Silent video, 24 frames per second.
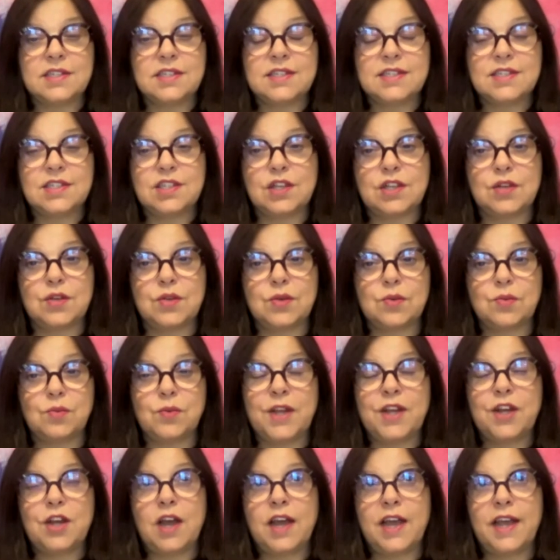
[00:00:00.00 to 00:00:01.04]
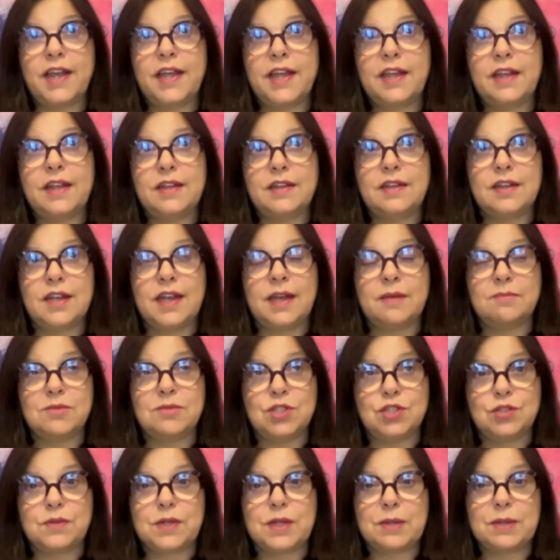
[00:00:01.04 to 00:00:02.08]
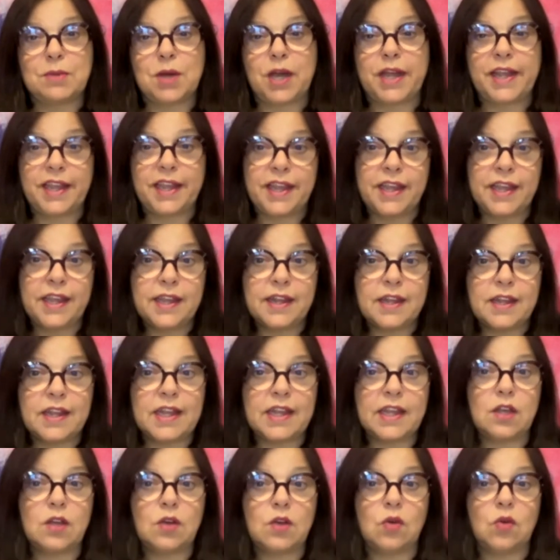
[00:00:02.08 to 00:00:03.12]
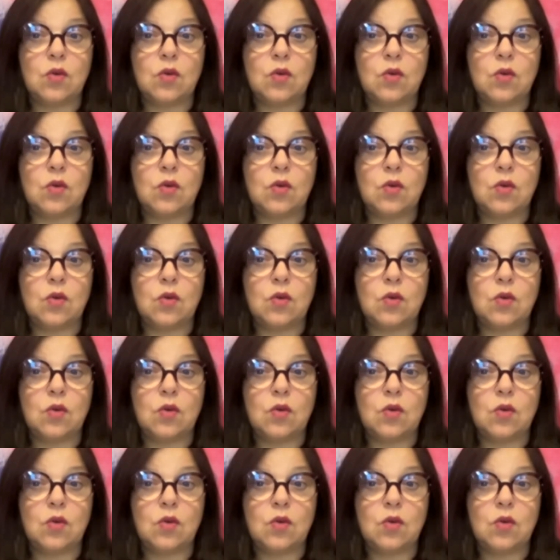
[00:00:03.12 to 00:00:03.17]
So when I am doing my healing